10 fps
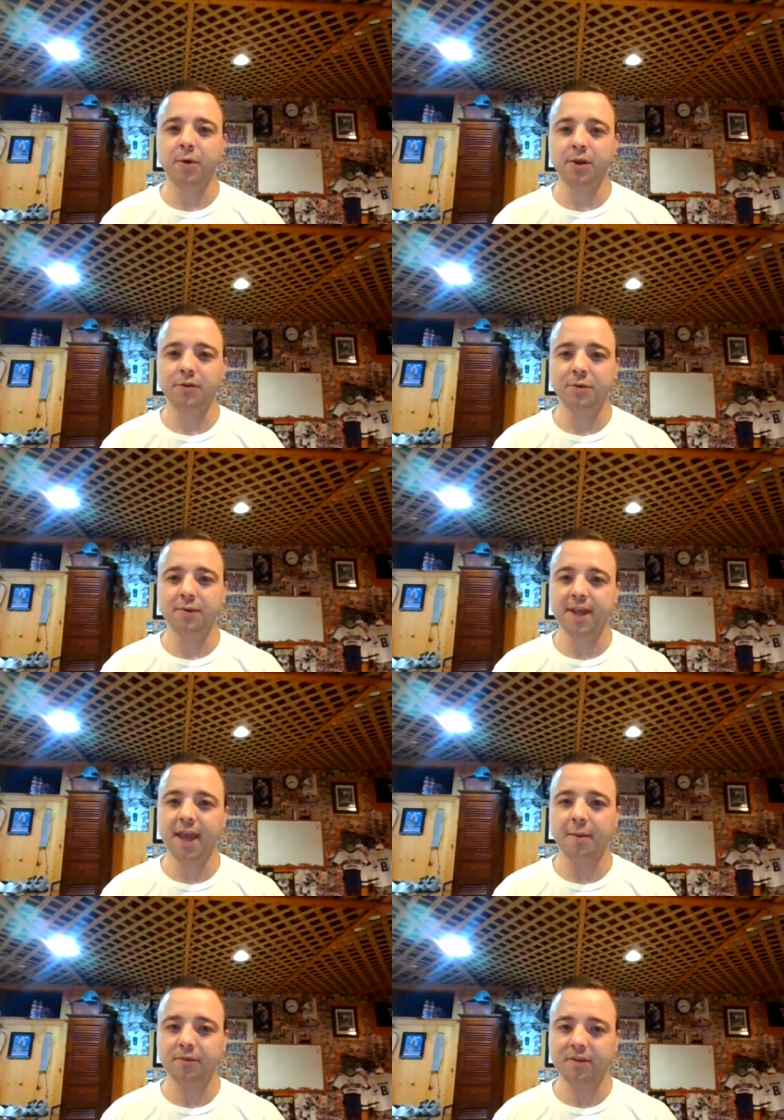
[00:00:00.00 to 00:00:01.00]
of what you do in the
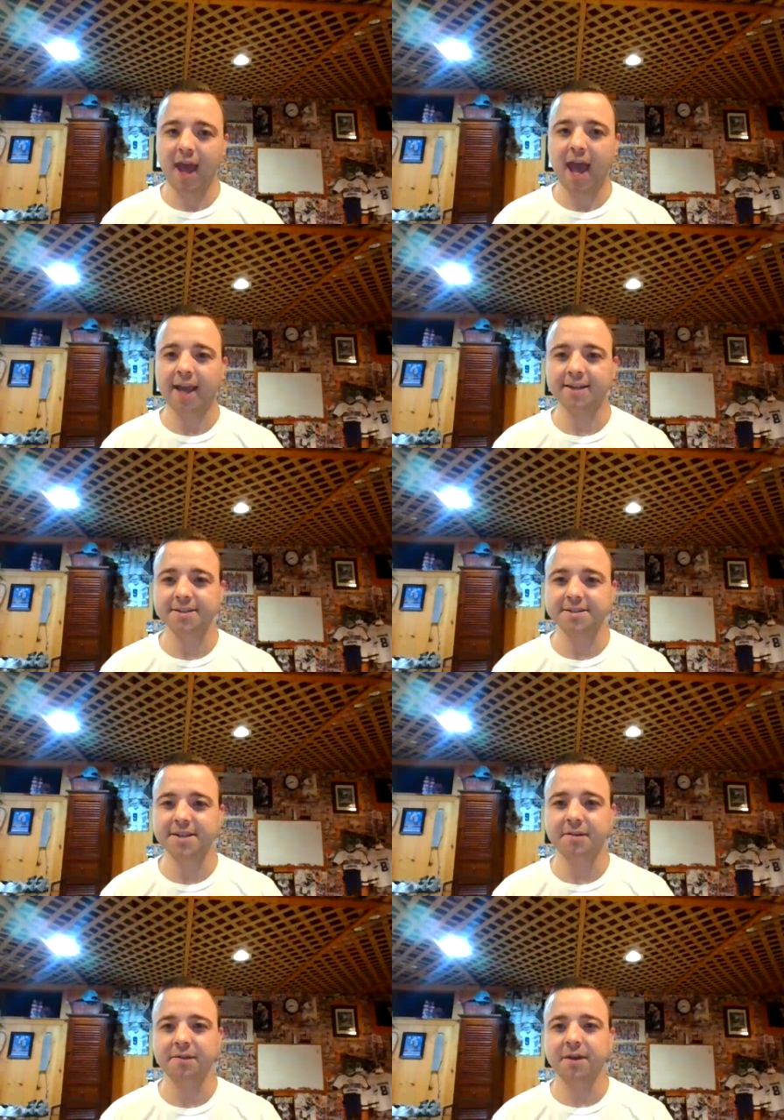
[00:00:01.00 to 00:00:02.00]
game to hack into
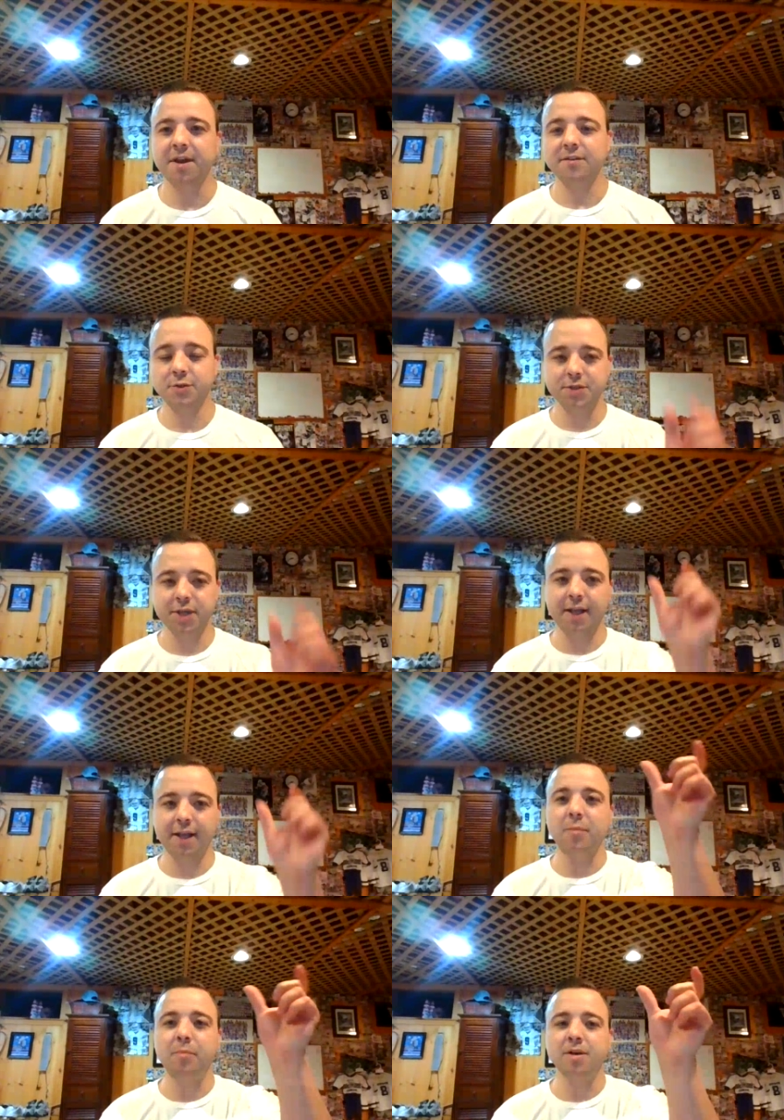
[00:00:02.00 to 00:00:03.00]
stuff. So there's like a
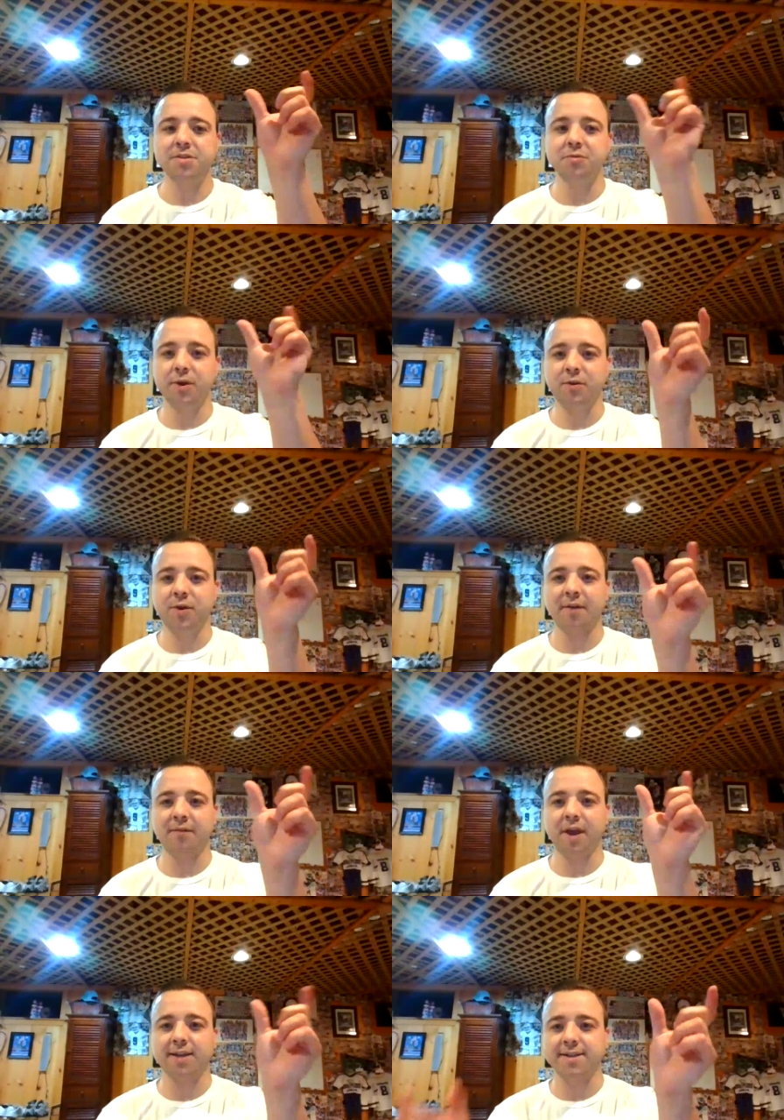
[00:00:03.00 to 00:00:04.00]
little puzzle with you
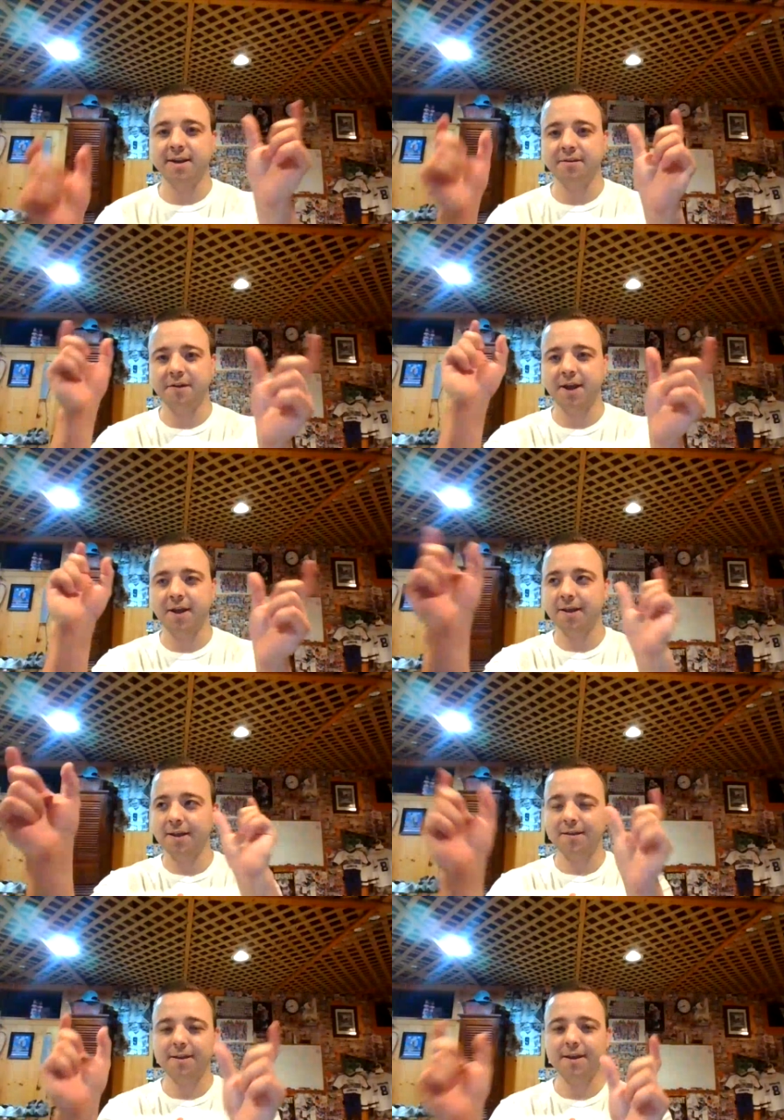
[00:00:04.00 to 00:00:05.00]
have to identify
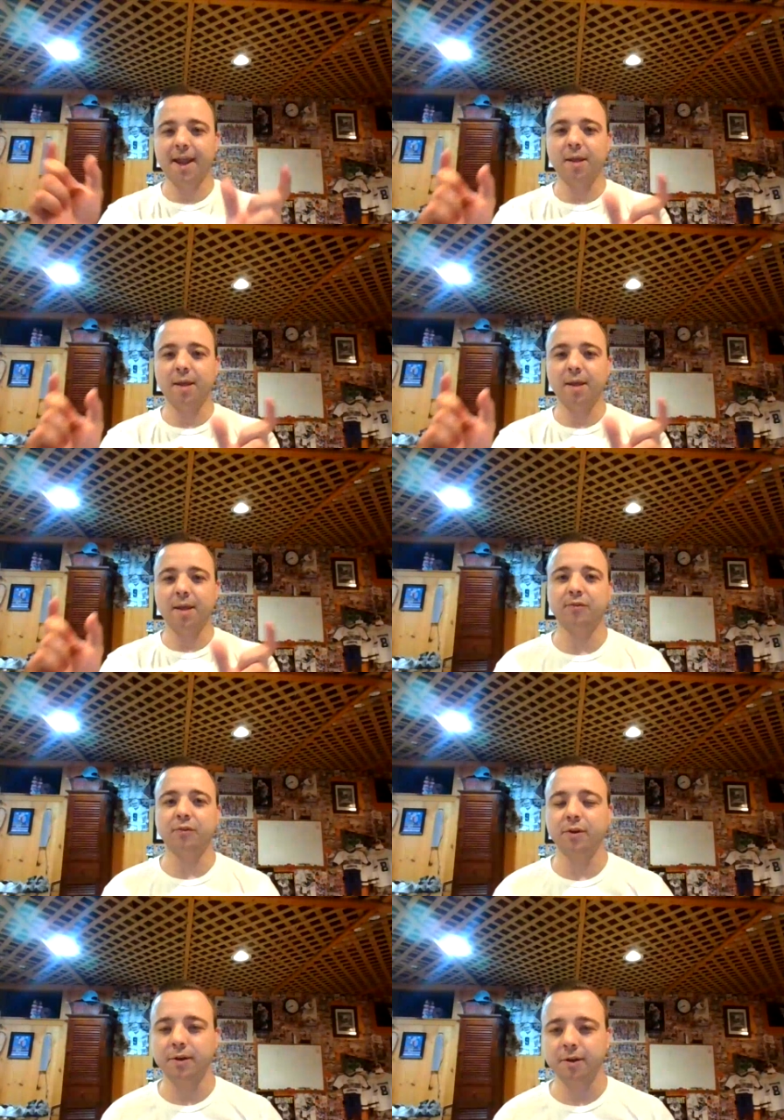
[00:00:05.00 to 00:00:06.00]
the names that have
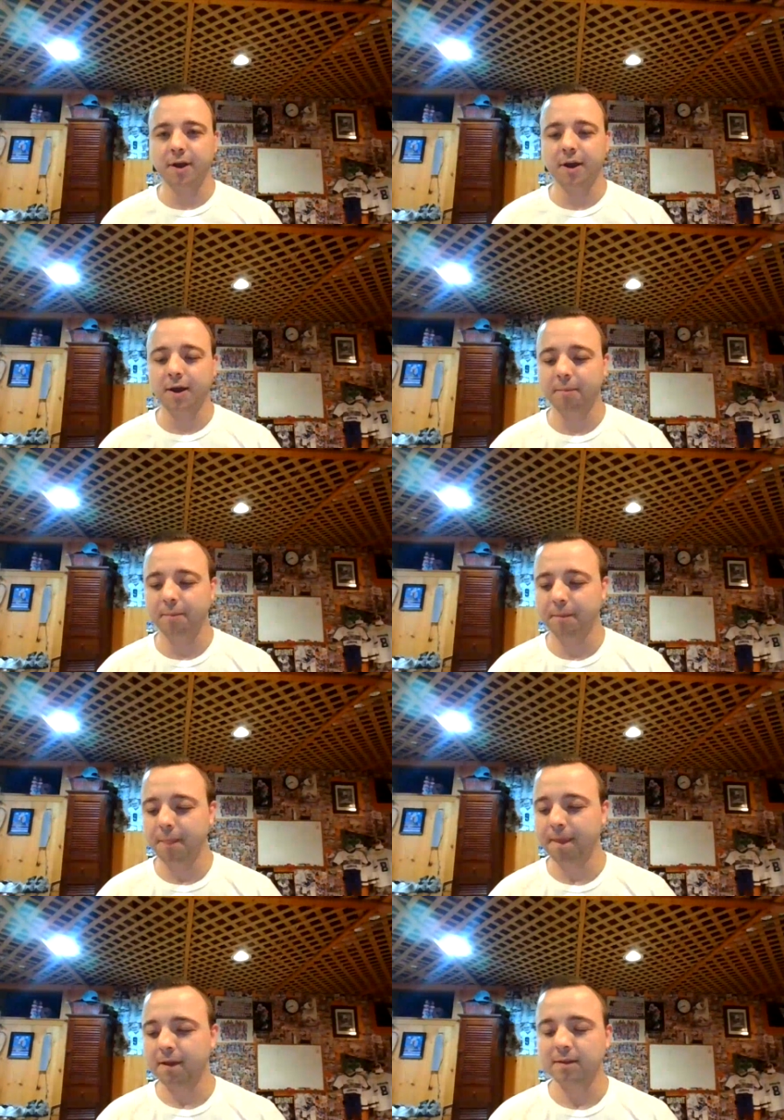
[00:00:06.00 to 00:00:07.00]
certain um,
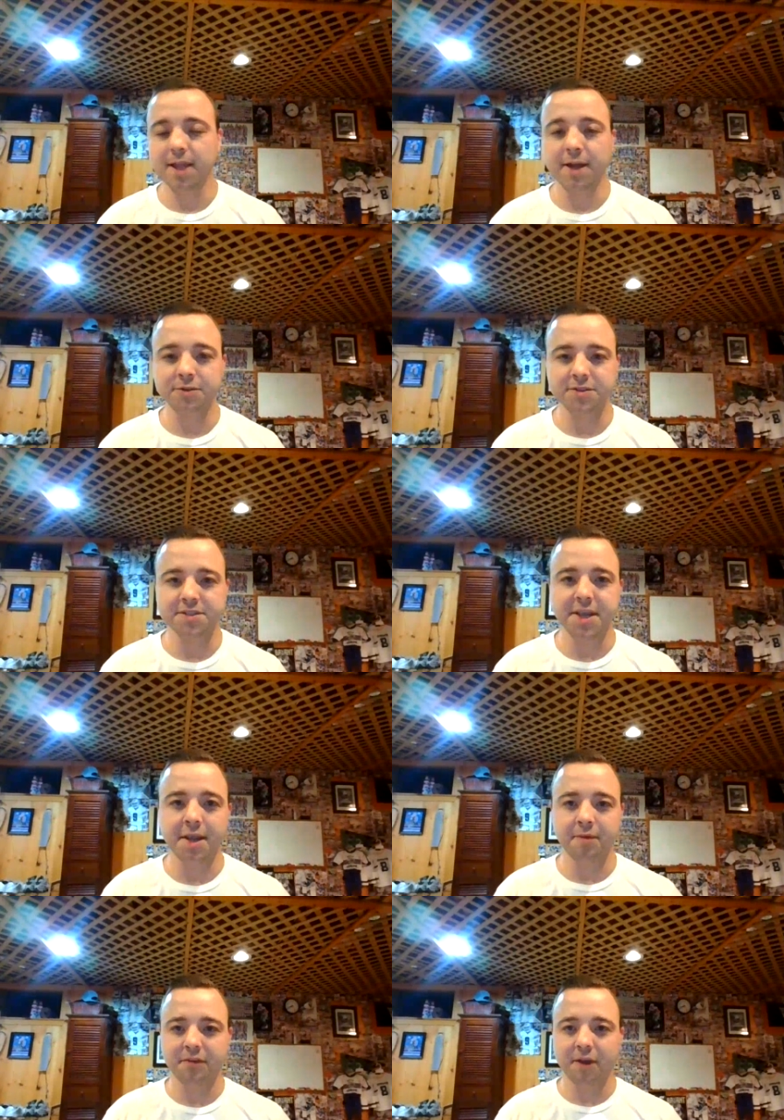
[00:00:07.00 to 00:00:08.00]
letters the
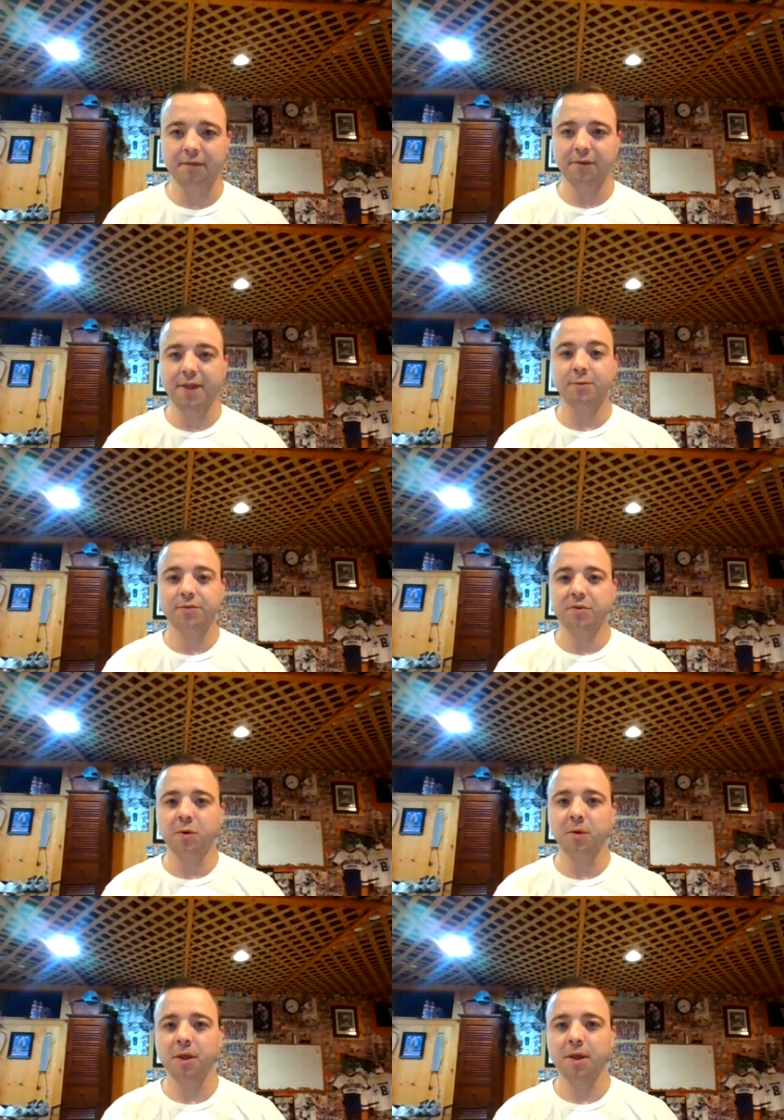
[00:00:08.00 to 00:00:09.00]
same and stuff. So that was
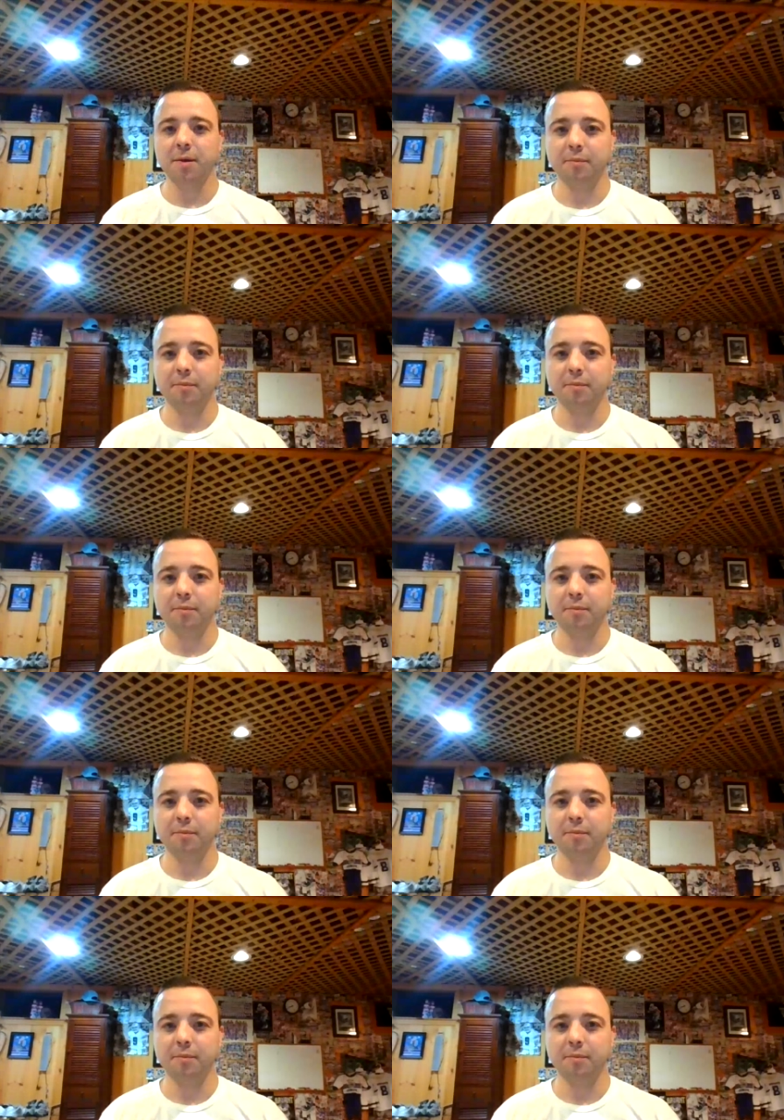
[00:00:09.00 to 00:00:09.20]
cool.